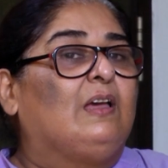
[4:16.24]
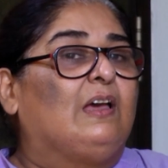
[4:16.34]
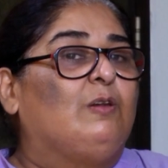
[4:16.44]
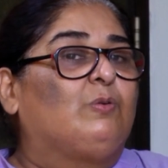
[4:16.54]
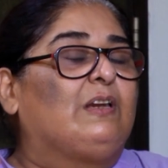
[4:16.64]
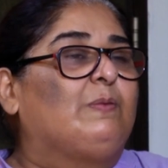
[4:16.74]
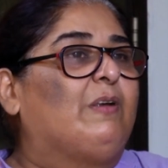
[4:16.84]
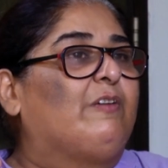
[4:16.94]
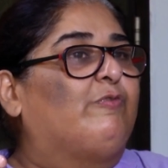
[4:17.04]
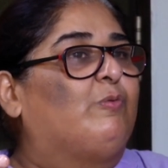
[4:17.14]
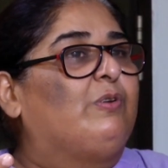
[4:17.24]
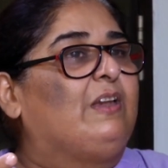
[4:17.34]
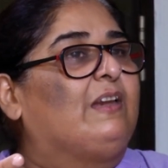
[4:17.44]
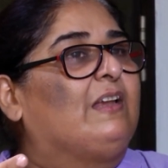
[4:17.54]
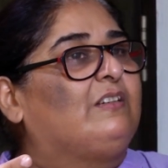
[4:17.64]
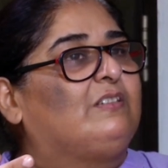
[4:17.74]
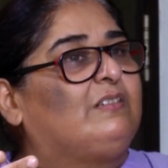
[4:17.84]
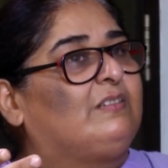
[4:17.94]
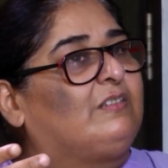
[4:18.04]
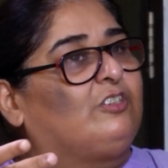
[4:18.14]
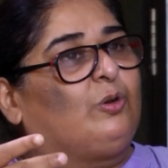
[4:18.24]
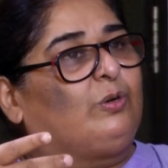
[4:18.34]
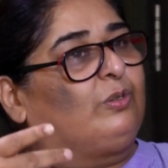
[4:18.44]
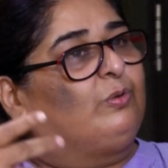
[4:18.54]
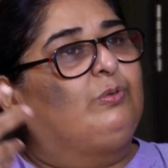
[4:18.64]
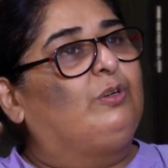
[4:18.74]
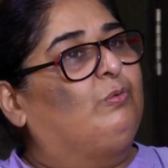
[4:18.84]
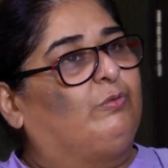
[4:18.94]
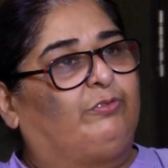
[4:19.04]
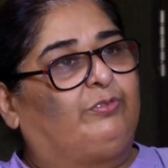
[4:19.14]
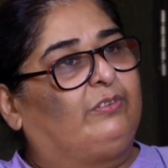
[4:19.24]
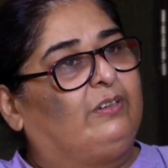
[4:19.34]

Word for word: I looked at my phone, it had just shot through the roof.